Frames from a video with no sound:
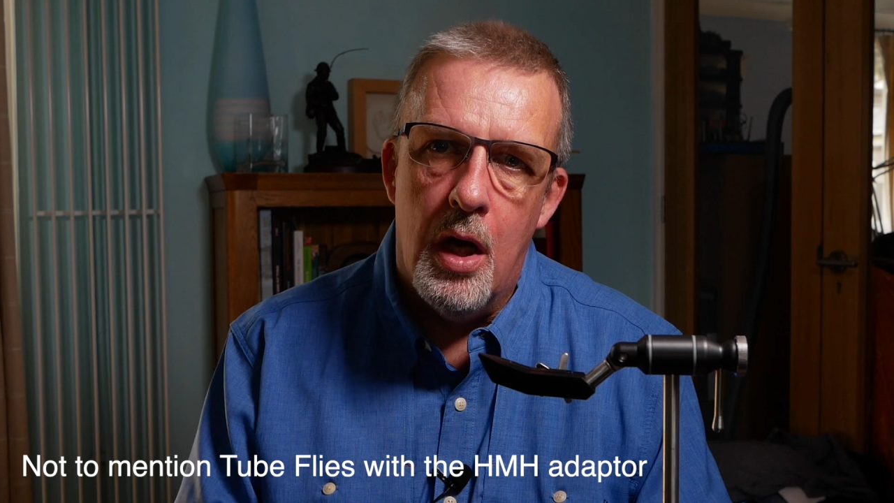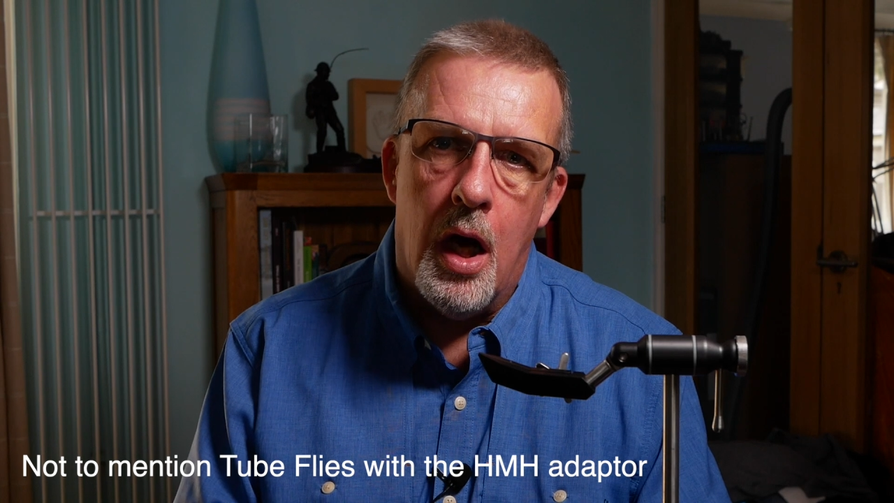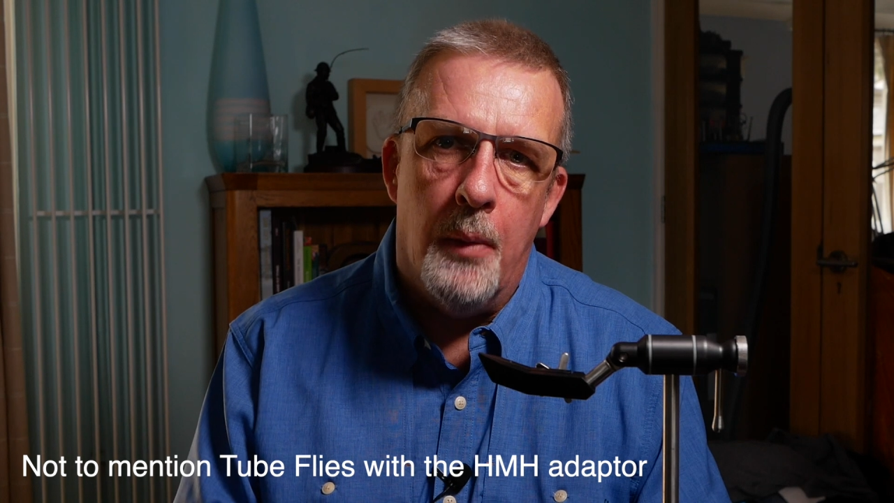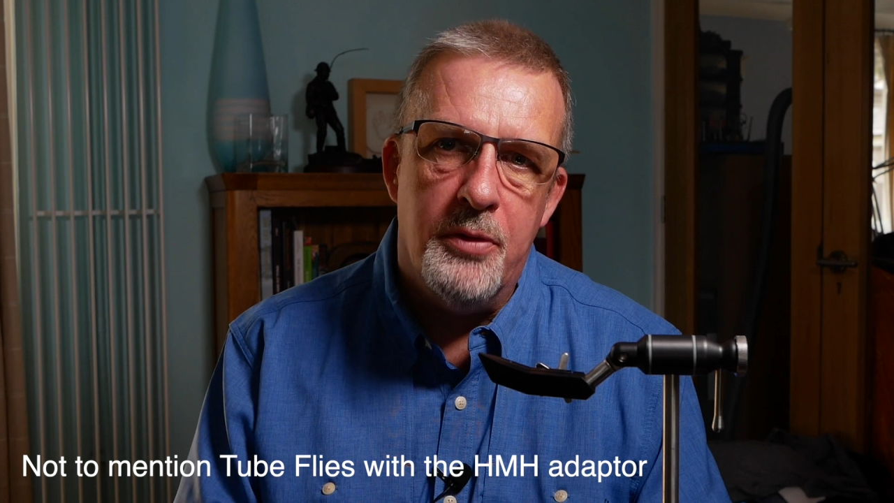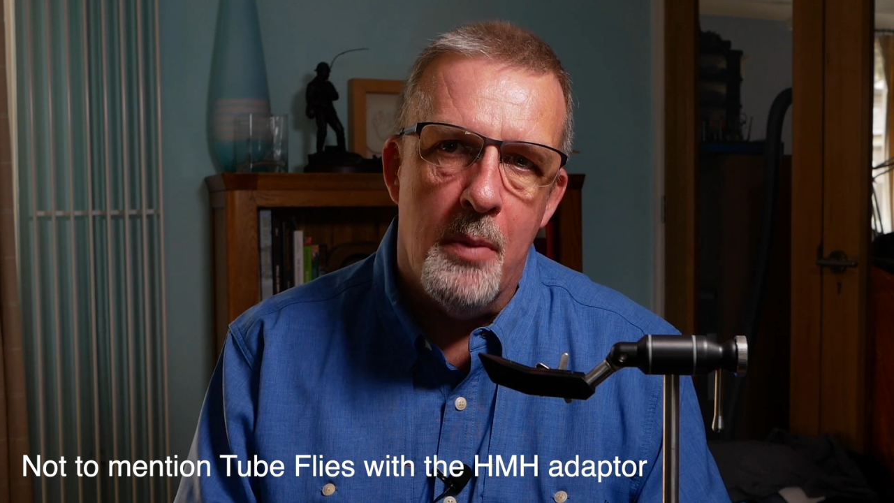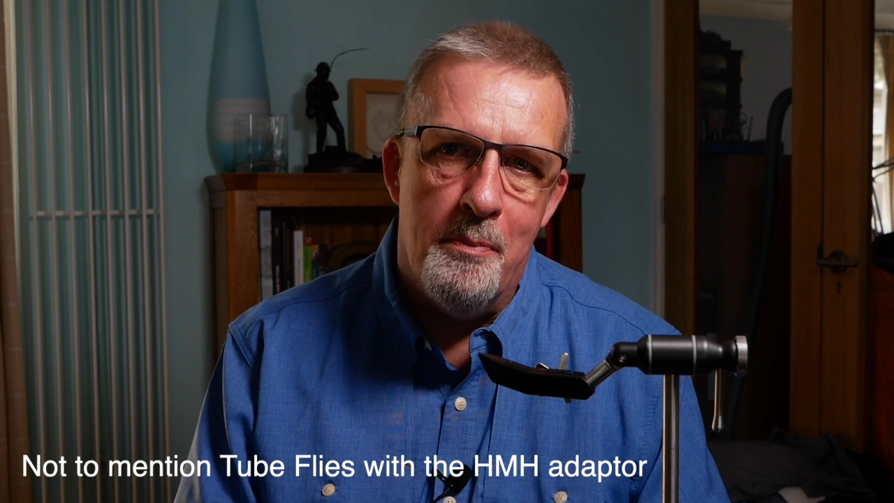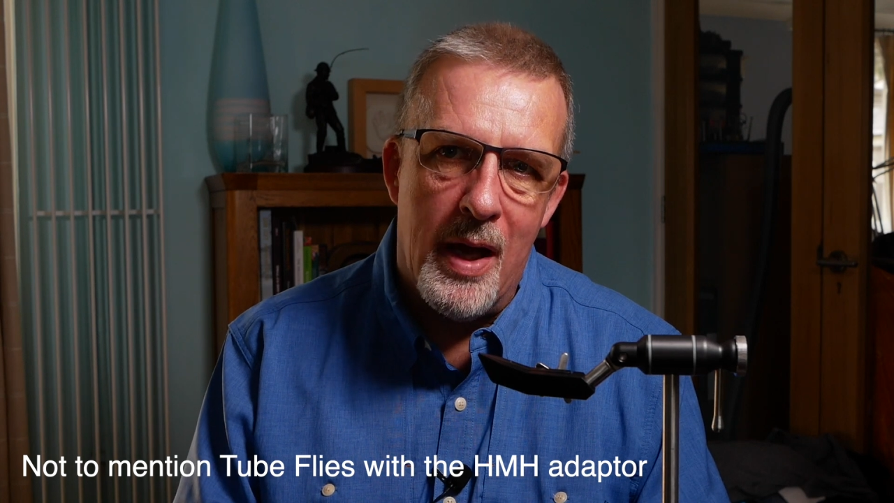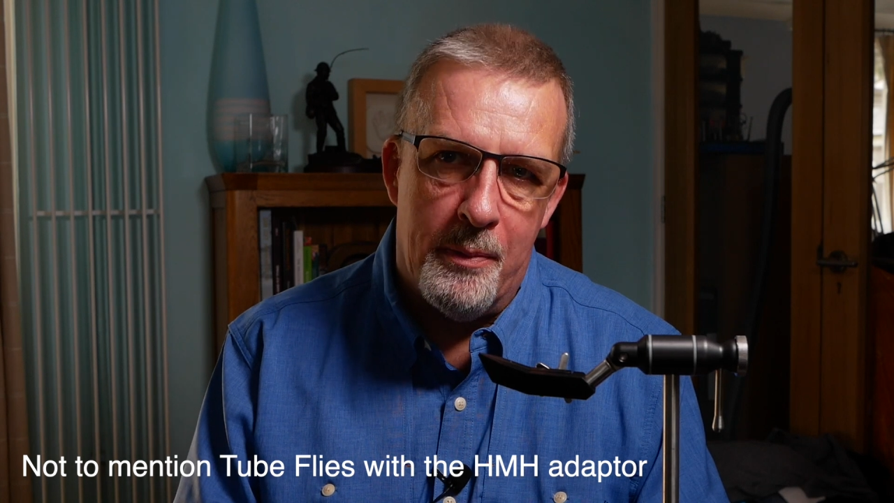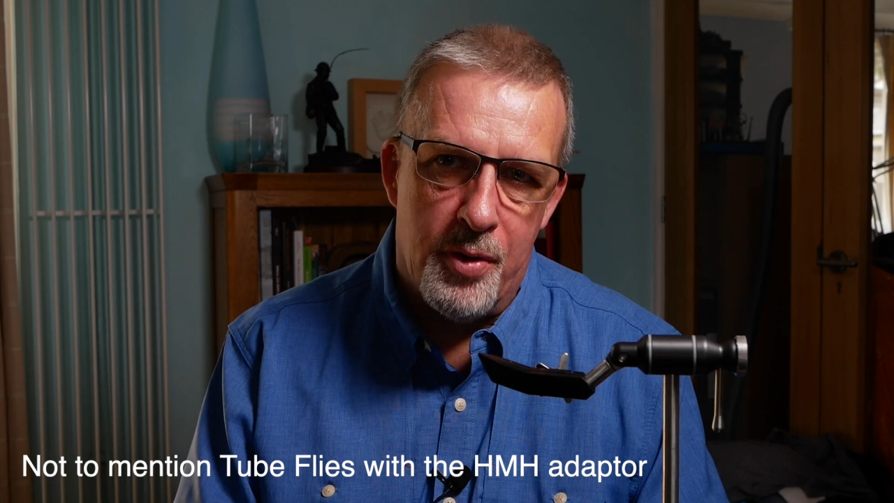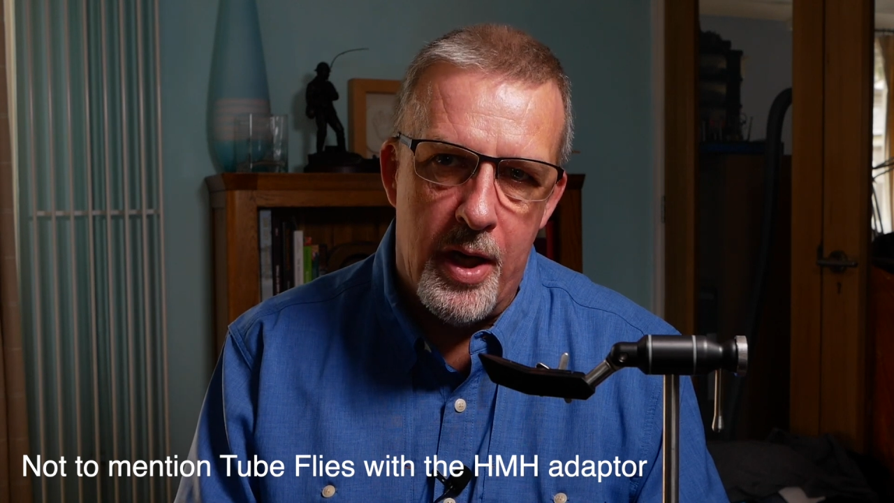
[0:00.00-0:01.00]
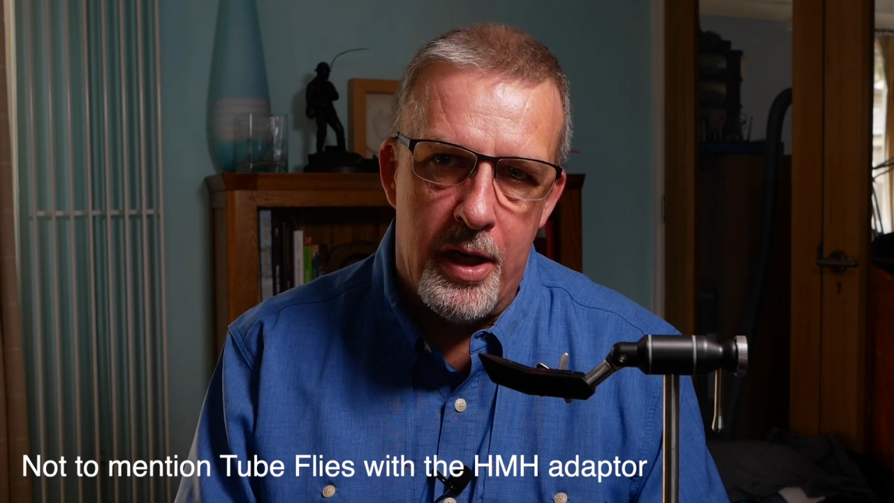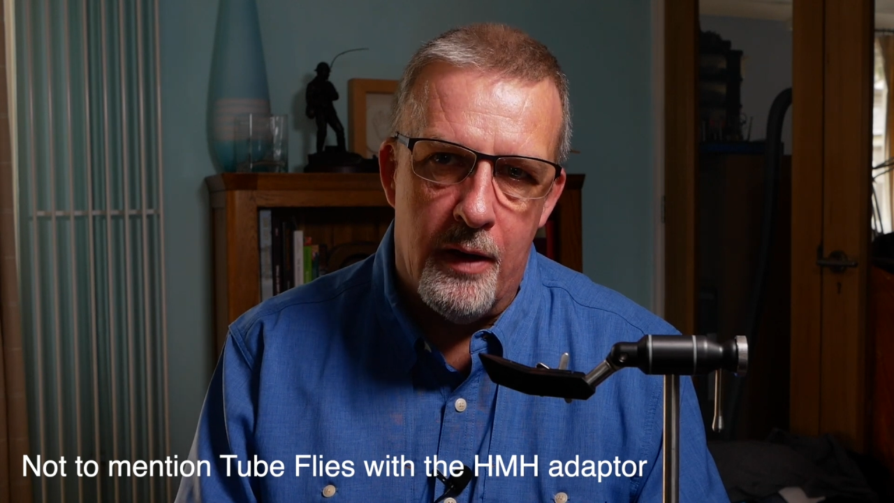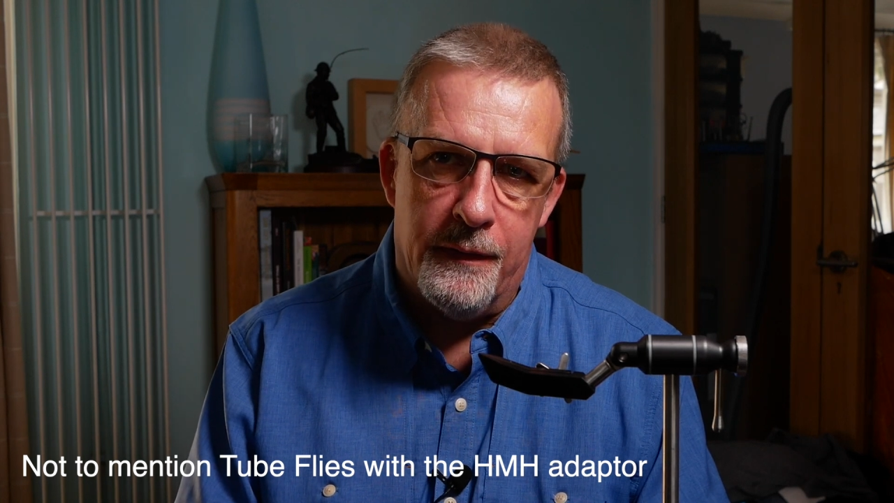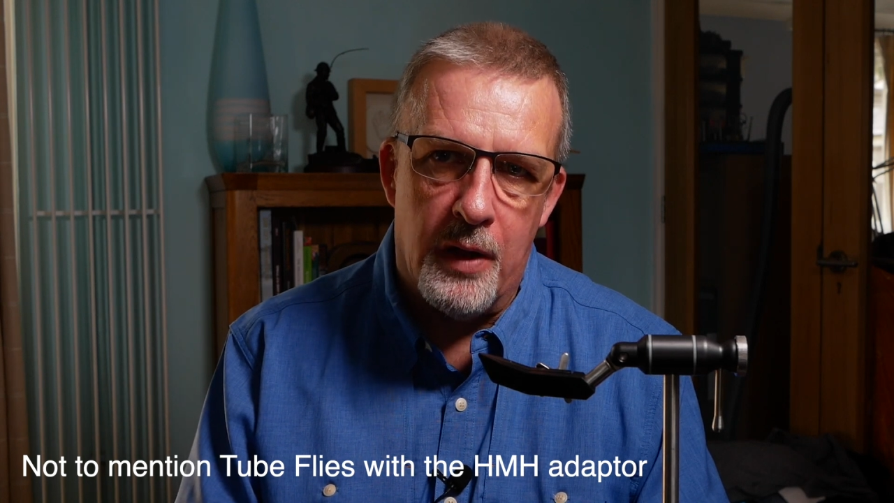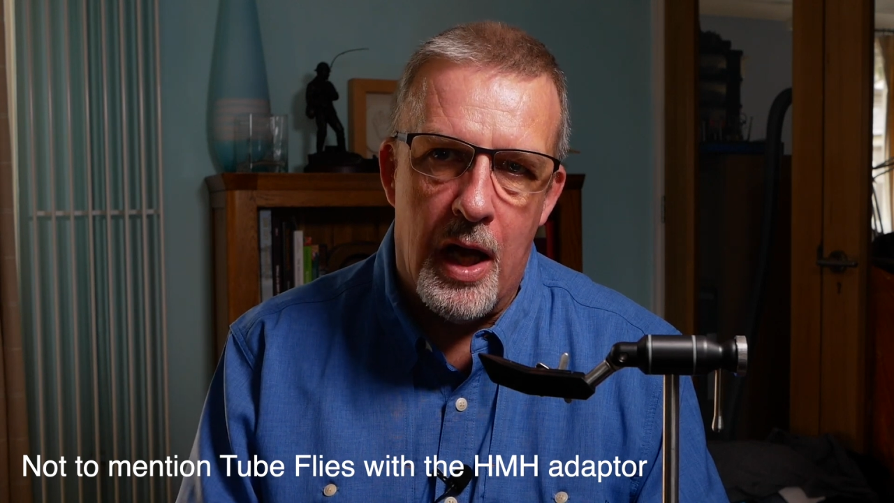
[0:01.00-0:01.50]
up to big
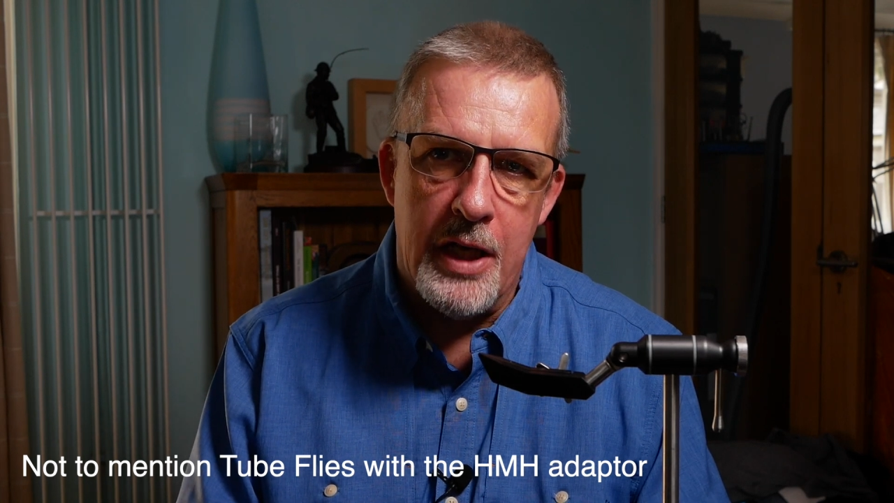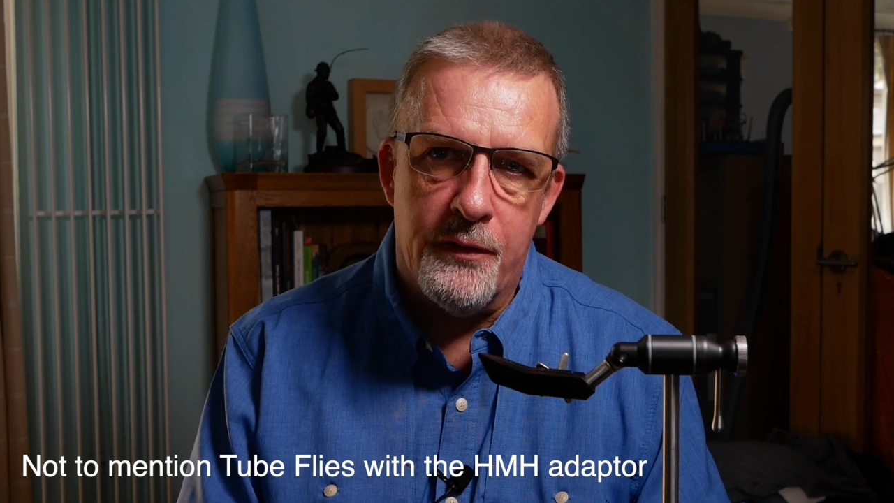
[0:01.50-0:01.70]
predator flies